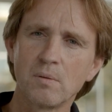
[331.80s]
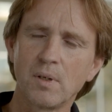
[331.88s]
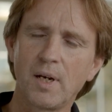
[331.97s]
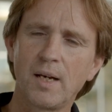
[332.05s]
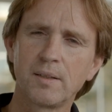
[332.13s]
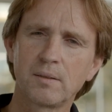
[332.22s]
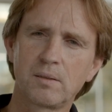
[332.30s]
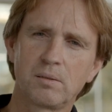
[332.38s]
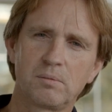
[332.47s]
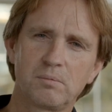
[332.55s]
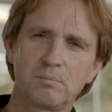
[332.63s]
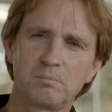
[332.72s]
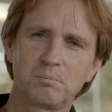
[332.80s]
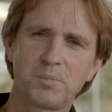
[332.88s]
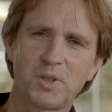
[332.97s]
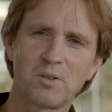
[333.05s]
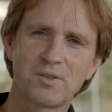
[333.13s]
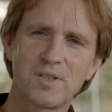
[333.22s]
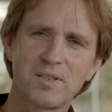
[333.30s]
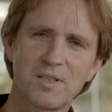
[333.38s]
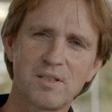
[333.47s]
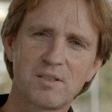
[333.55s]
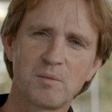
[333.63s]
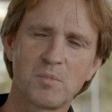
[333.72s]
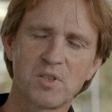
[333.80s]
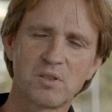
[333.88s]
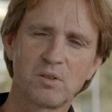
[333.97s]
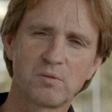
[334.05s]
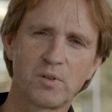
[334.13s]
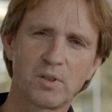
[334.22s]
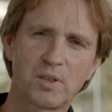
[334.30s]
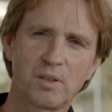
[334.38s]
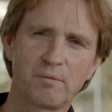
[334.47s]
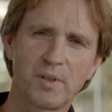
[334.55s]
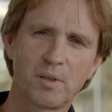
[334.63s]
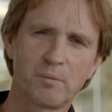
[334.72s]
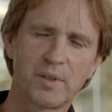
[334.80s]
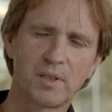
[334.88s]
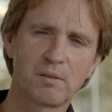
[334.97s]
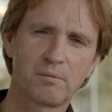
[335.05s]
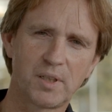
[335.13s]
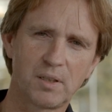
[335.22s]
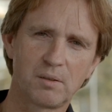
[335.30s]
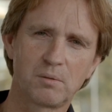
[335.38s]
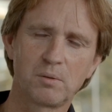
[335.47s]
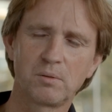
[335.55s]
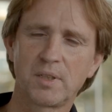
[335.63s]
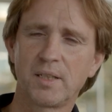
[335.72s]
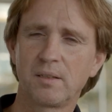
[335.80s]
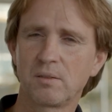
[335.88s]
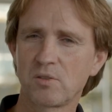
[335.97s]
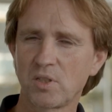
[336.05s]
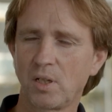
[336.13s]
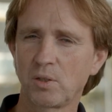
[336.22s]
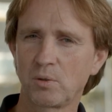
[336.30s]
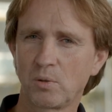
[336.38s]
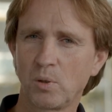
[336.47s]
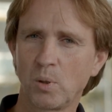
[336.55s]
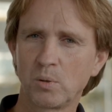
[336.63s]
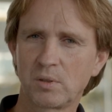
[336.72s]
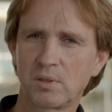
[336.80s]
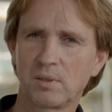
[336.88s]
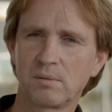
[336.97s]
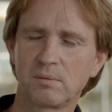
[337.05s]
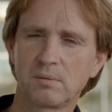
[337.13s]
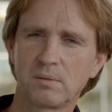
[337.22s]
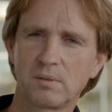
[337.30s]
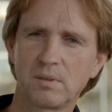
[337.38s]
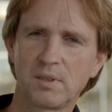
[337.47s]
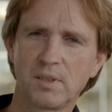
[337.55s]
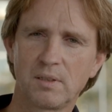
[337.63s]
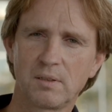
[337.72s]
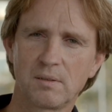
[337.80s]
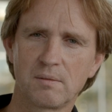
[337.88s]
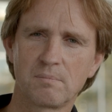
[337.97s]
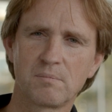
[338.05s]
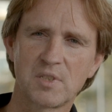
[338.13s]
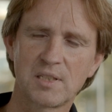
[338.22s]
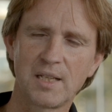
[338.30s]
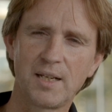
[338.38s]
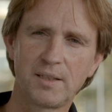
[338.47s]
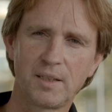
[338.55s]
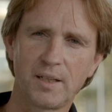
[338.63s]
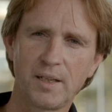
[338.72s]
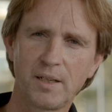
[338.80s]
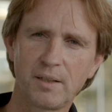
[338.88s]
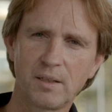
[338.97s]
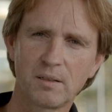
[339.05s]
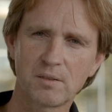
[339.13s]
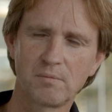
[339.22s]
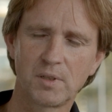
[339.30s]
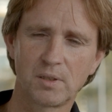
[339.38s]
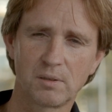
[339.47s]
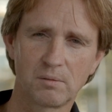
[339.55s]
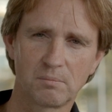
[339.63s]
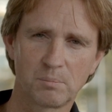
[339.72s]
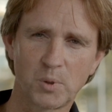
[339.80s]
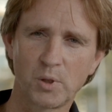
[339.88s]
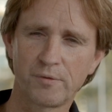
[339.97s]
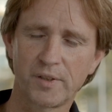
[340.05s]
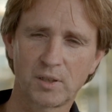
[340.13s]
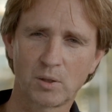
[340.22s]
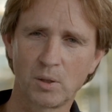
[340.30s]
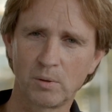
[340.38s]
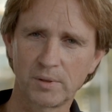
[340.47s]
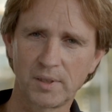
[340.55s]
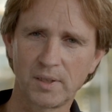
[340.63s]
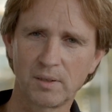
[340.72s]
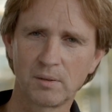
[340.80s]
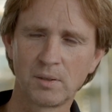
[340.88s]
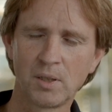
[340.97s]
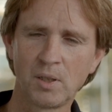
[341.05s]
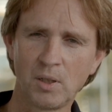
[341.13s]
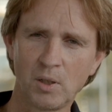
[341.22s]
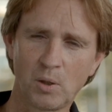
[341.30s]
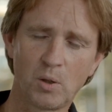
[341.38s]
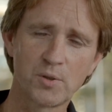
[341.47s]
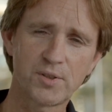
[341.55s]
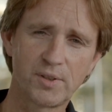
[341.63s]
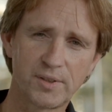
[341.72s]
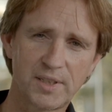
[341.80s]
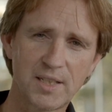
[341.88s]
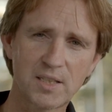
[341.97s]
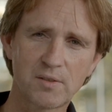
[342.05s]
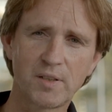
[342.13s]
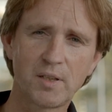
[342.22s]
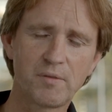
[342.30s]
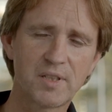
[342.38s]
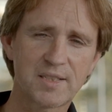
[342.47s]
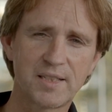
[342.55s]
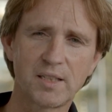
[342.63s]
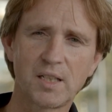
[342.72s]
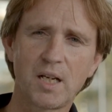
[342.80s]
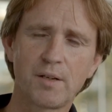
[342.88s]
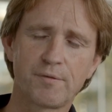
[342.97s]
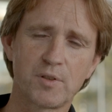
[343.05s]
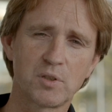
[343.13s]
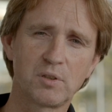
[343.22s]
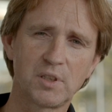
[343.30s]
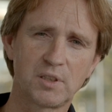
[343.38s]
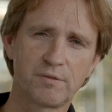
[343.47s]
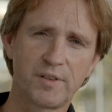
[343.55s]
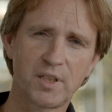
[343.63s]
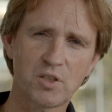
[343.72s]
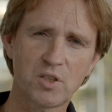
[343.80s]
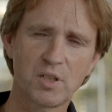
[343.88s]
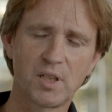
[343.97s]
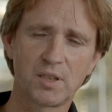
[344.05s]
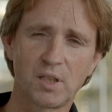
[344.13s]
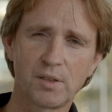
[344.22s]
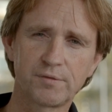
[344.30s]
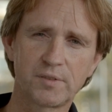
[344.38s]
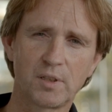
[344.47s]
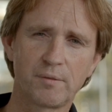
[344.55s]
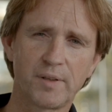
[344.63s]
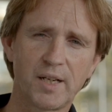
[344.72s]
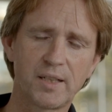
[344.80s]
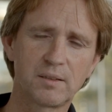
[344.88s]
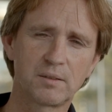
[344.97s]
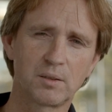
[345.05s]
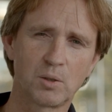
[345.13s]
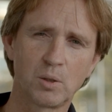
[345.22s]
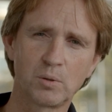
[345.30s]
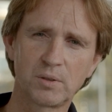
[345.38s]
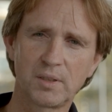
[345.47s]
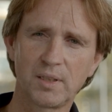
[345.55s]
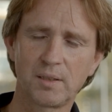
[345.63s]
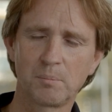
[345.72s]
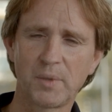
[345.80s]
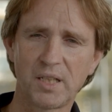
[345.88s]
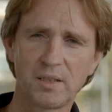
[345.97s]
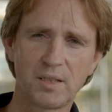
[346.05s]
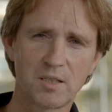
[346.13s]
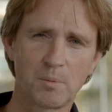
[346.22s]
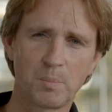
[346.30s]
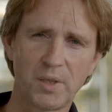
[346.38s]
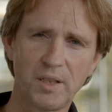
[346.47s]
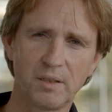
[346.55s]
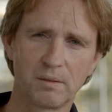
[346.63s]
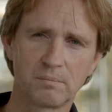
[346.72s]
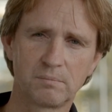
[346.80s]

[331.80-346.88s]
And because the system is not working very well, we do then start to coat the sliding areas with a perfect coating. Also in this way we still have a solid friction, and after a while the coating may disappear,